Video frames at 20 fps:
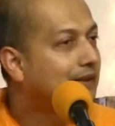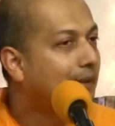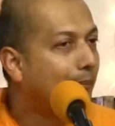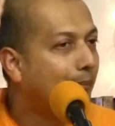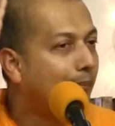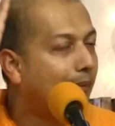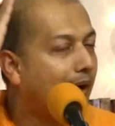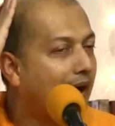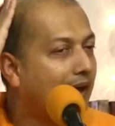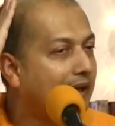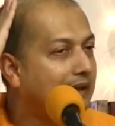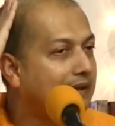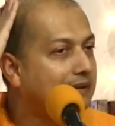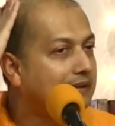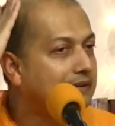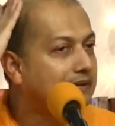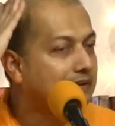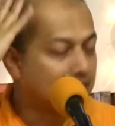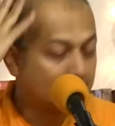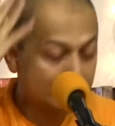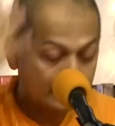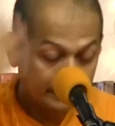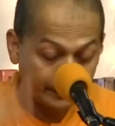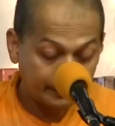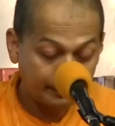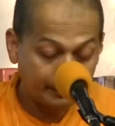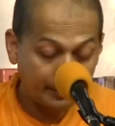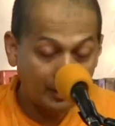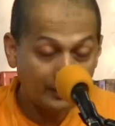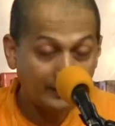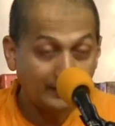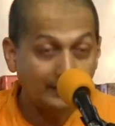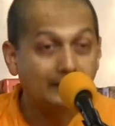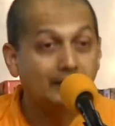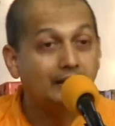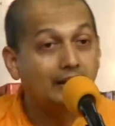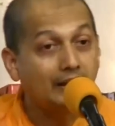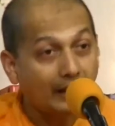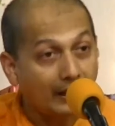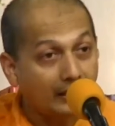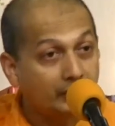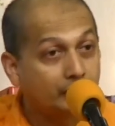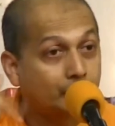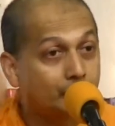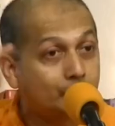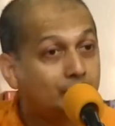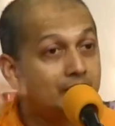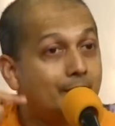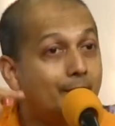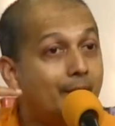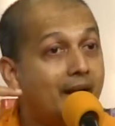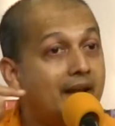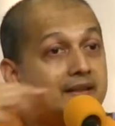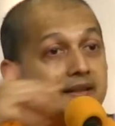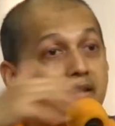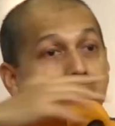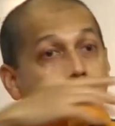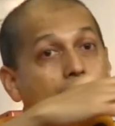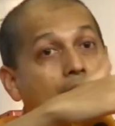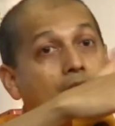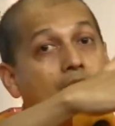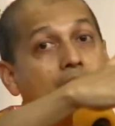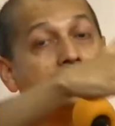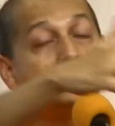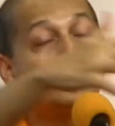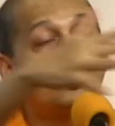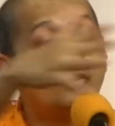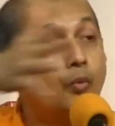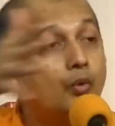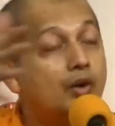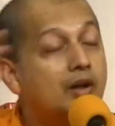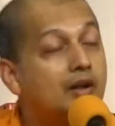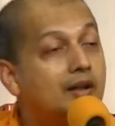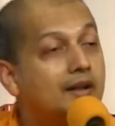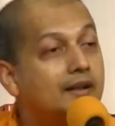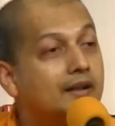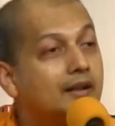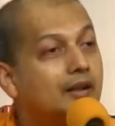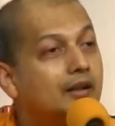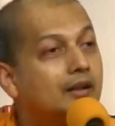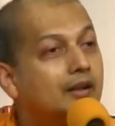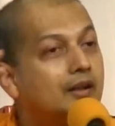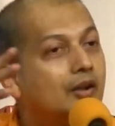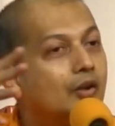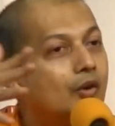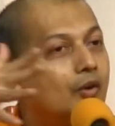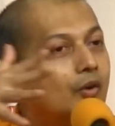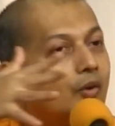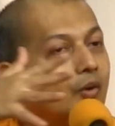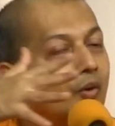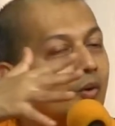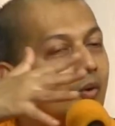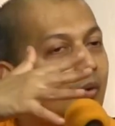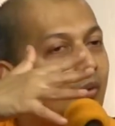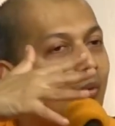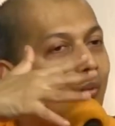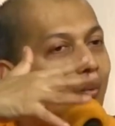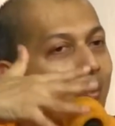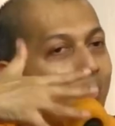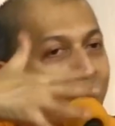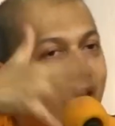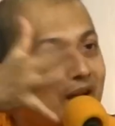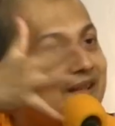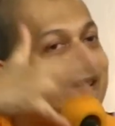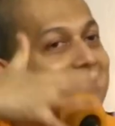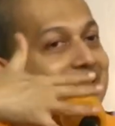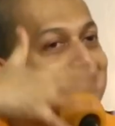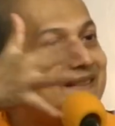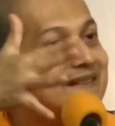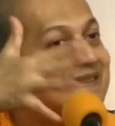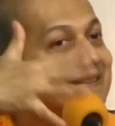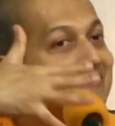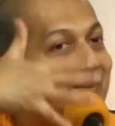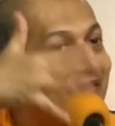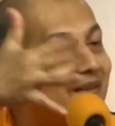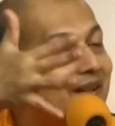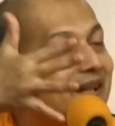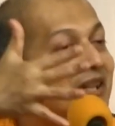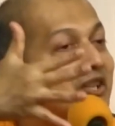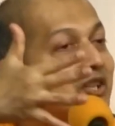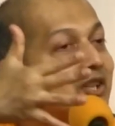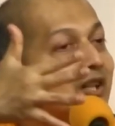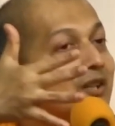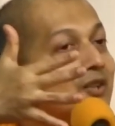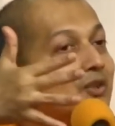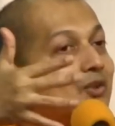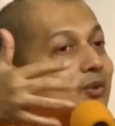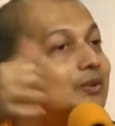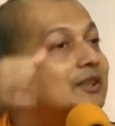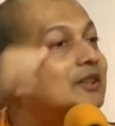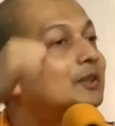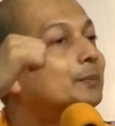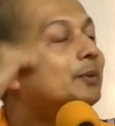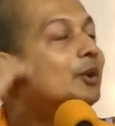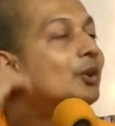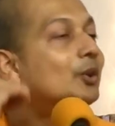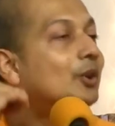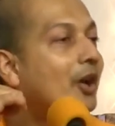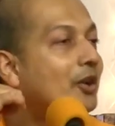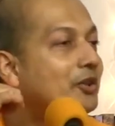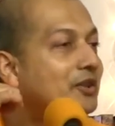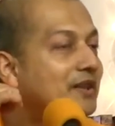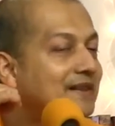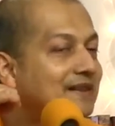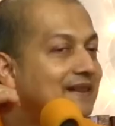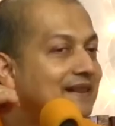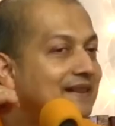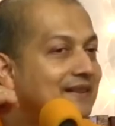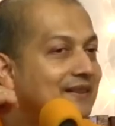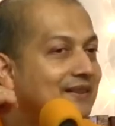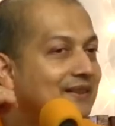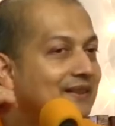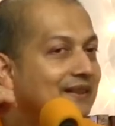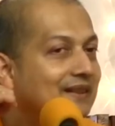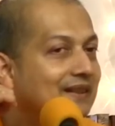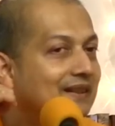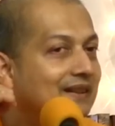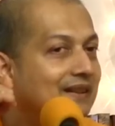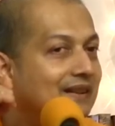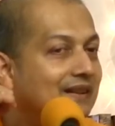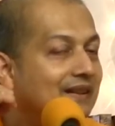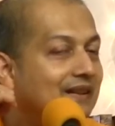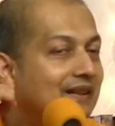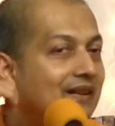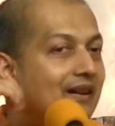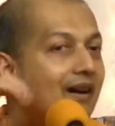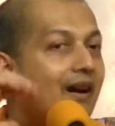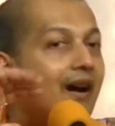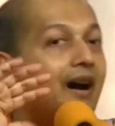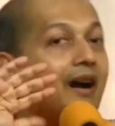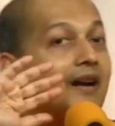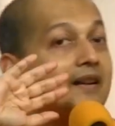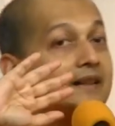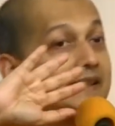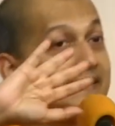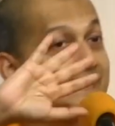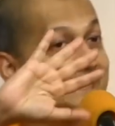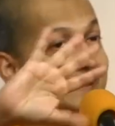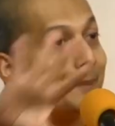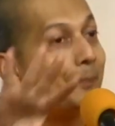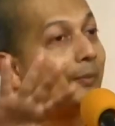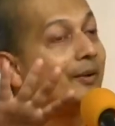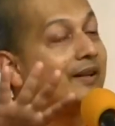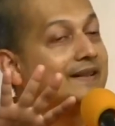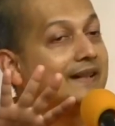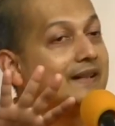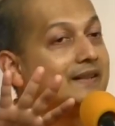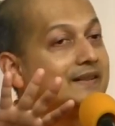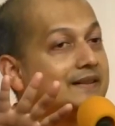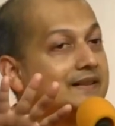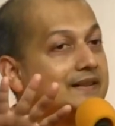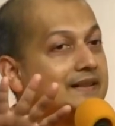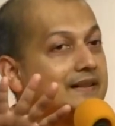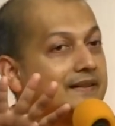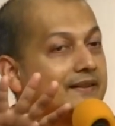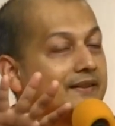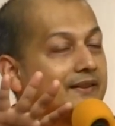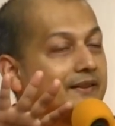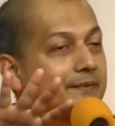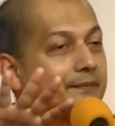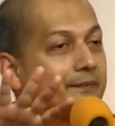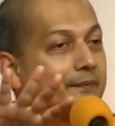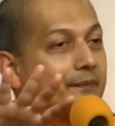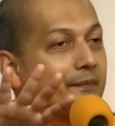the mind, the body, and through the mind and body, the world, what is its relation to this pure consciousness? Are they separate entities?